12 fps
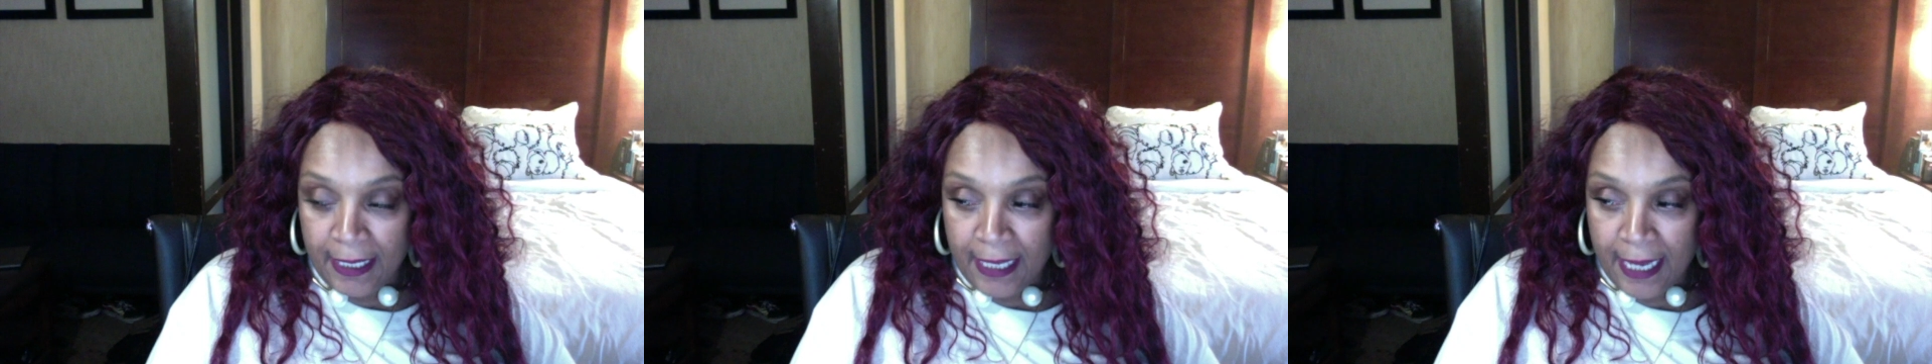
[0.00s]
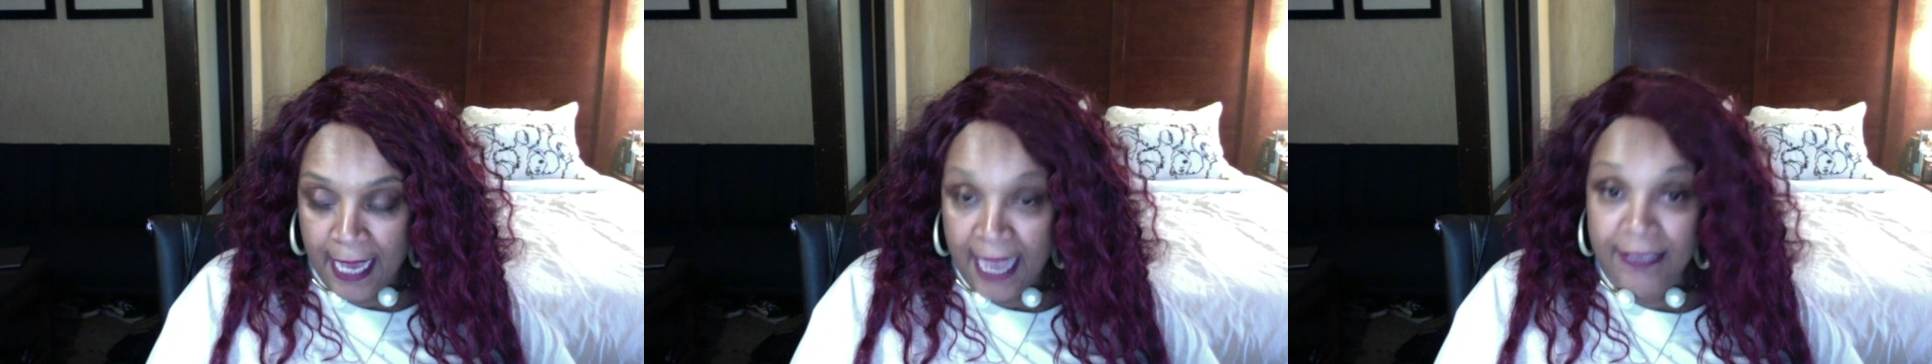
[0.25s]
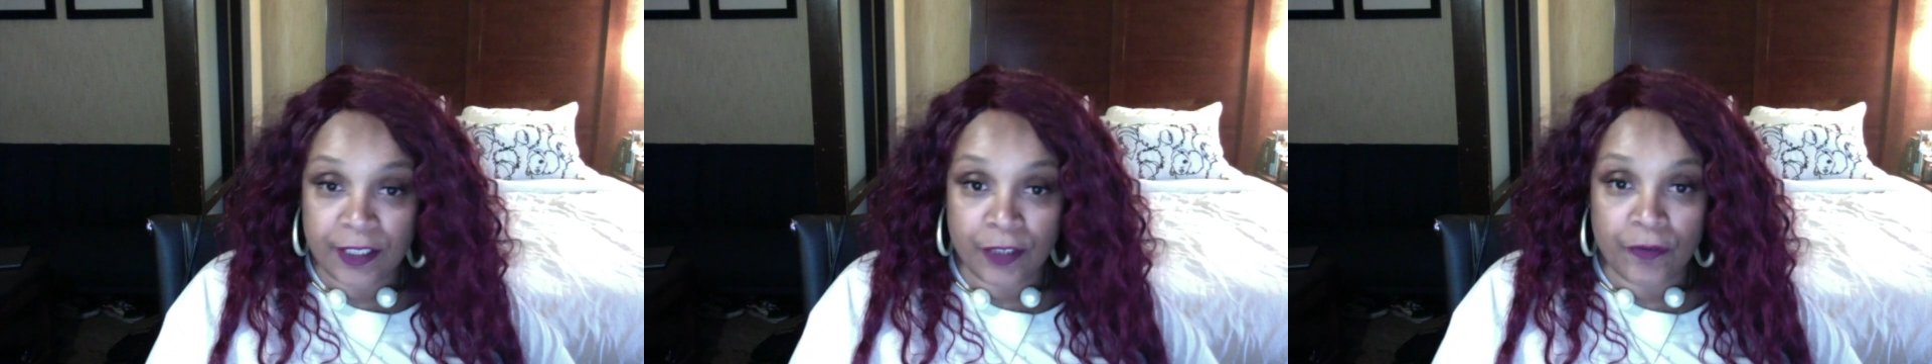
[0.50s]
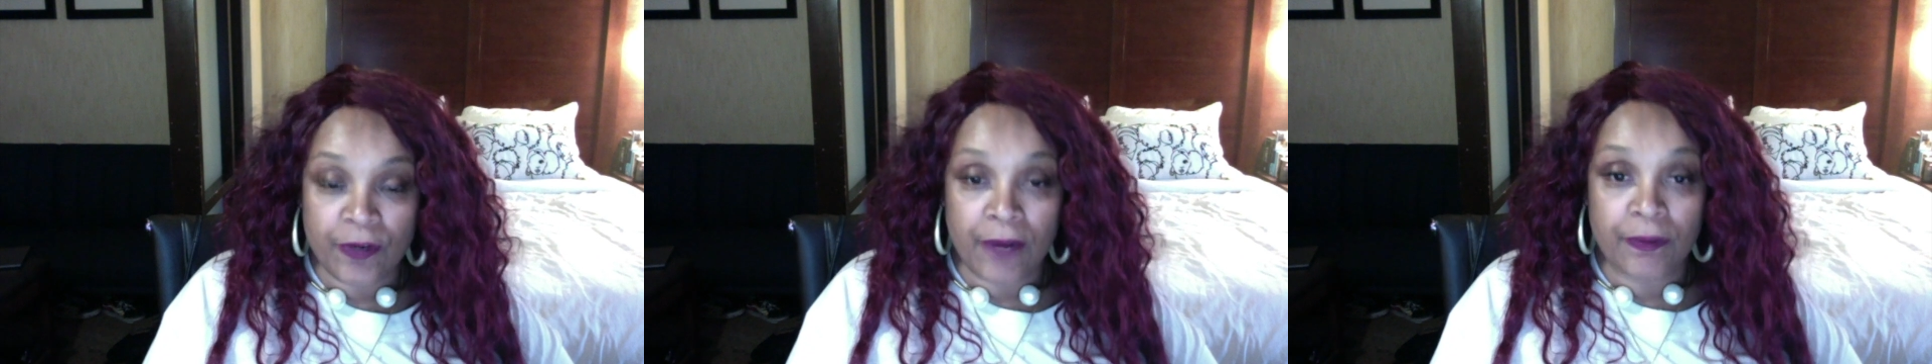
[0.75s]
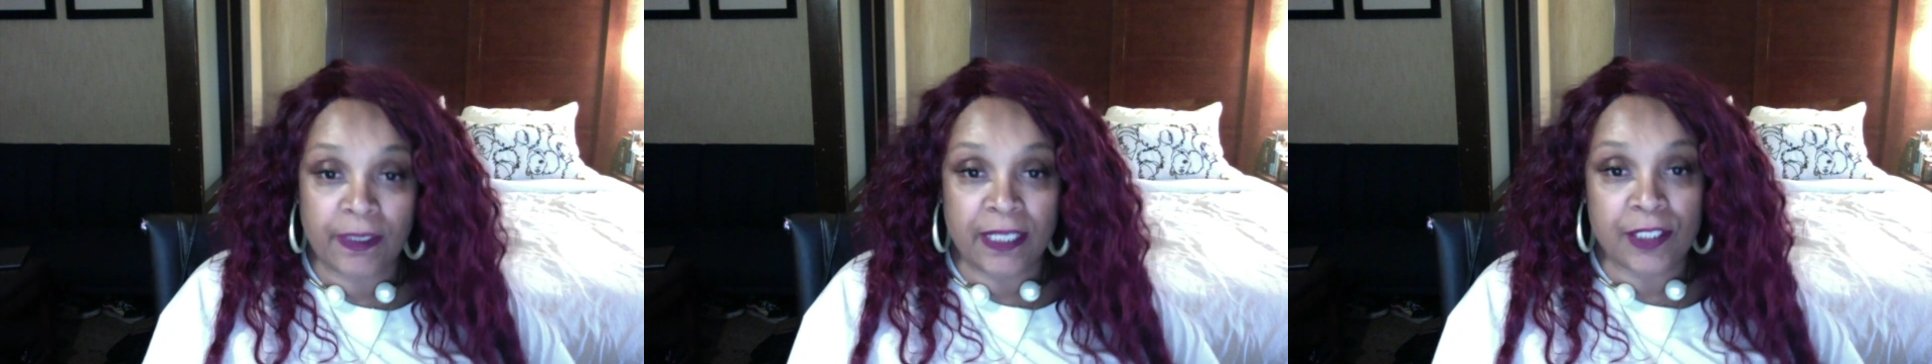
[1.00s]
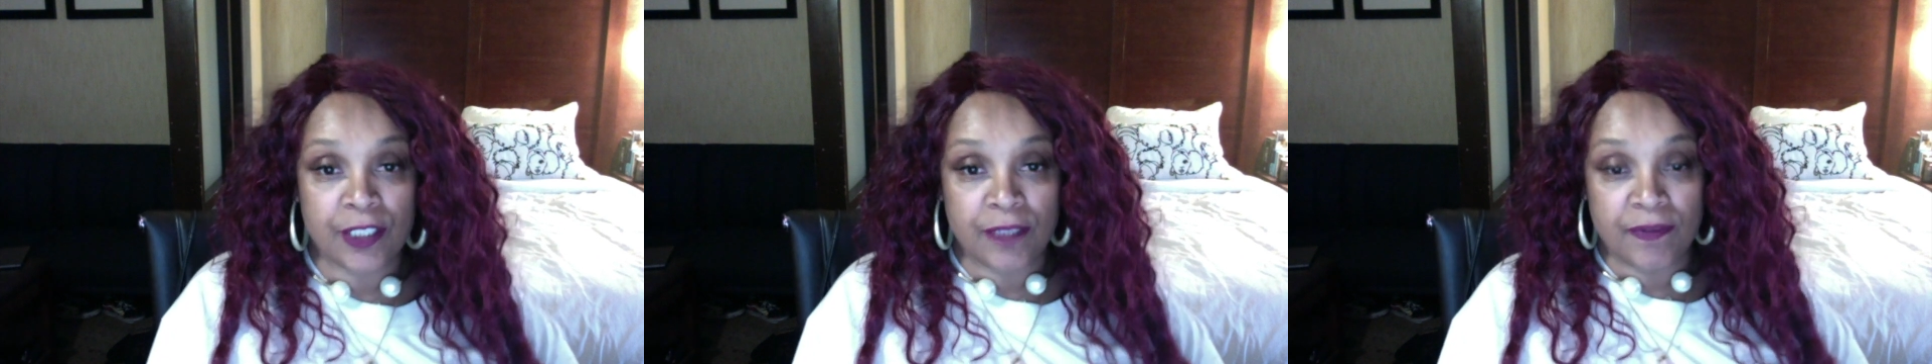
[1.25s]
has a direct relation
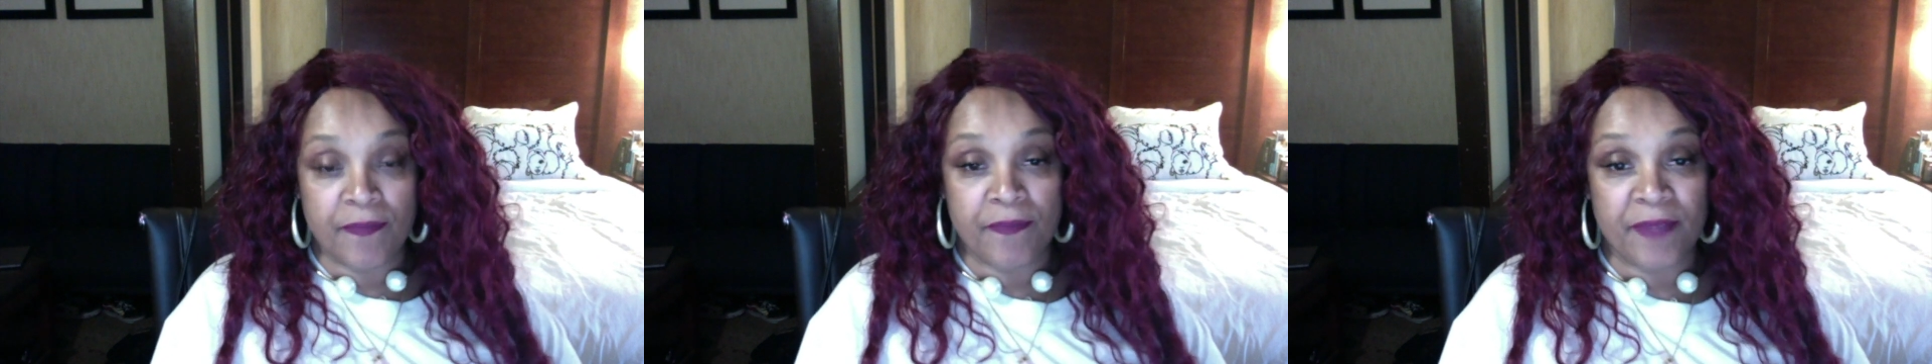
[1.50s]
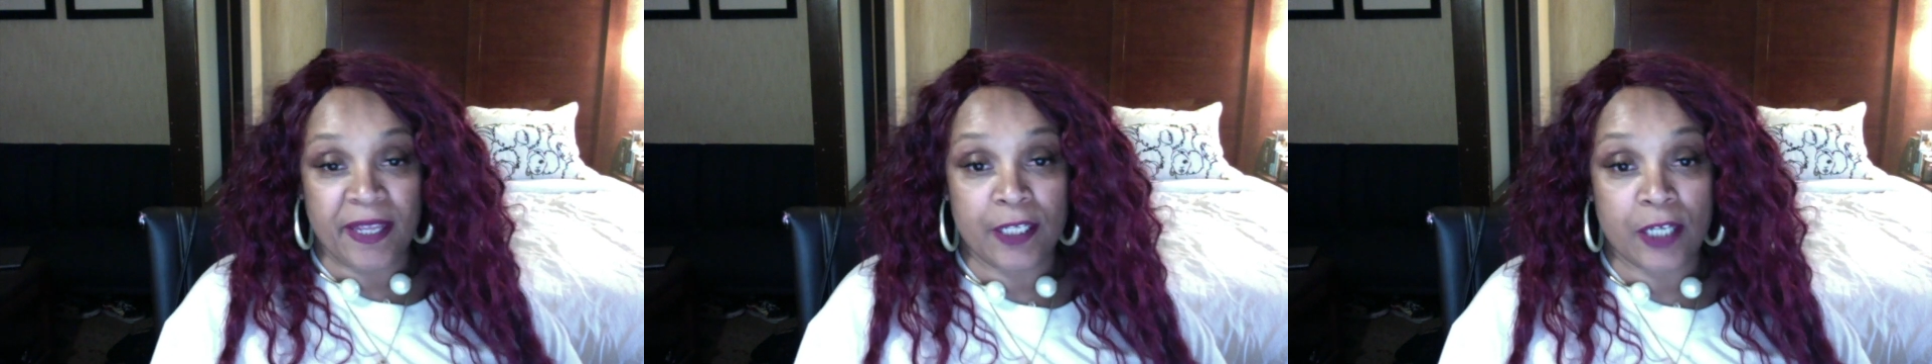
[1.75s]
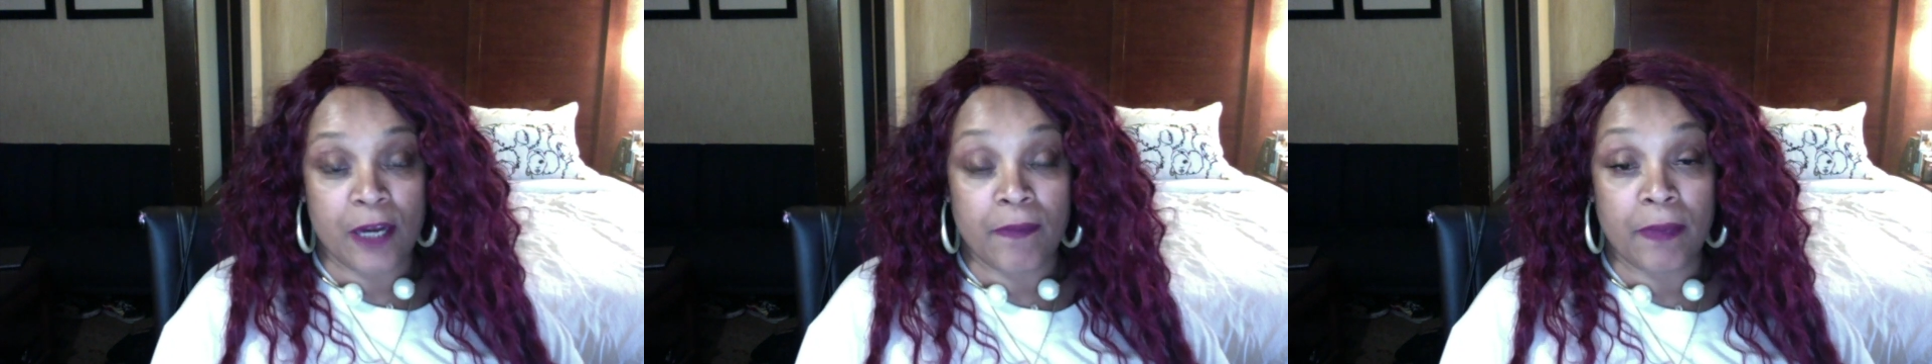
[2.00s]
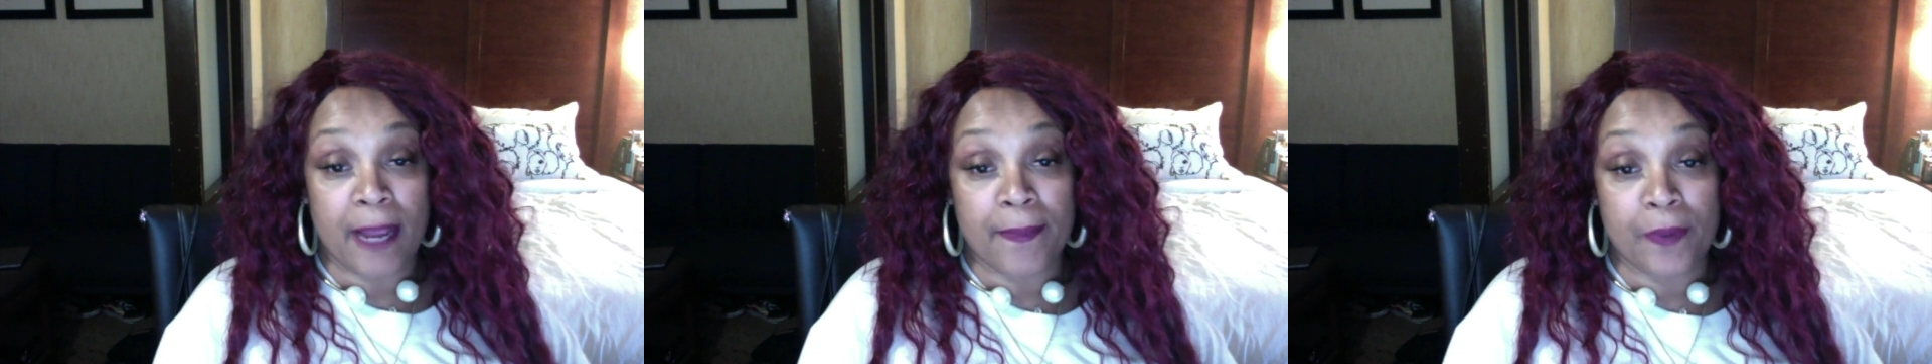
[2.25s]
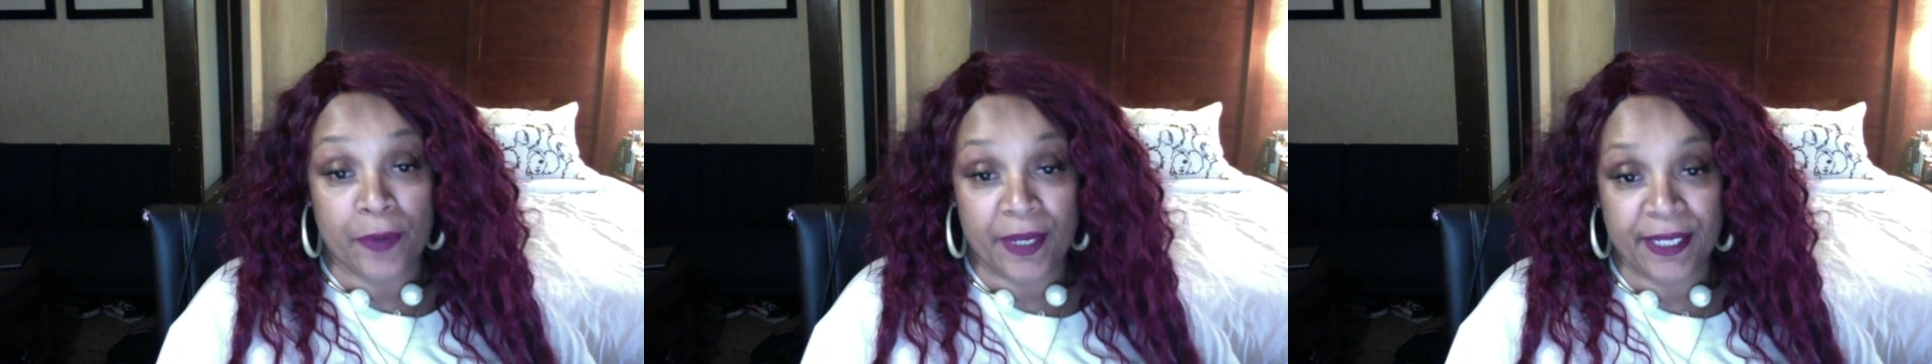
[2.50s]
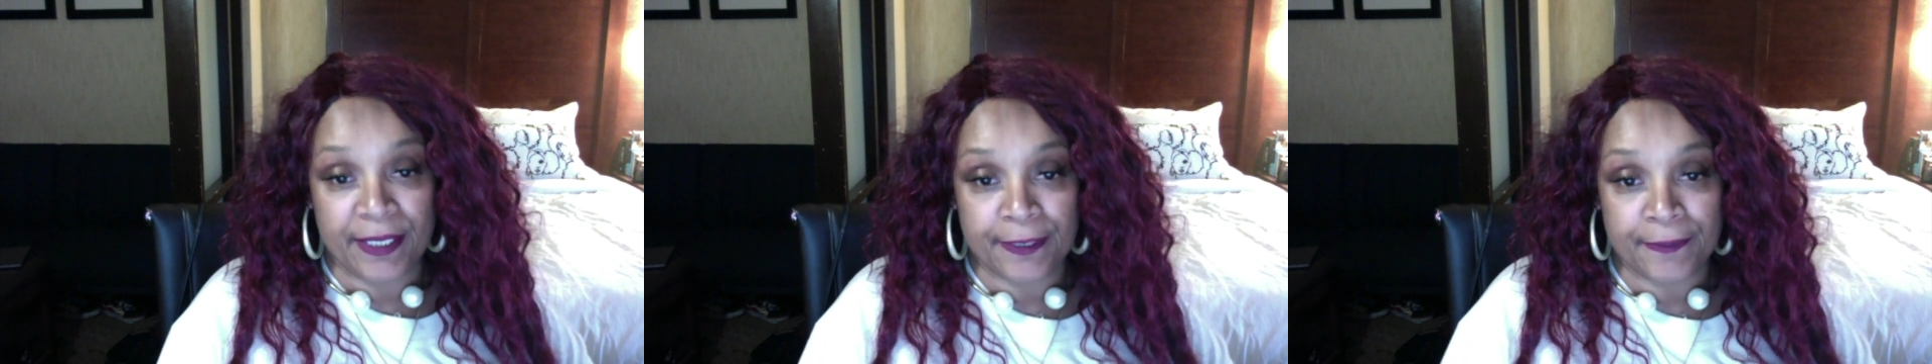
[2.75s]
to them being young black
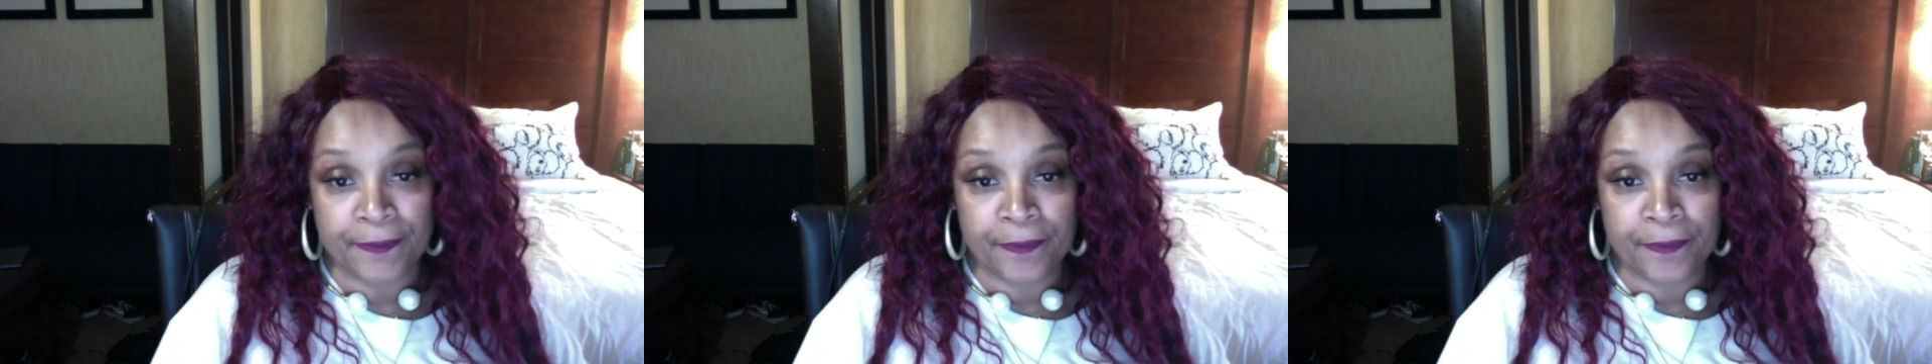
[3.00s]
boys.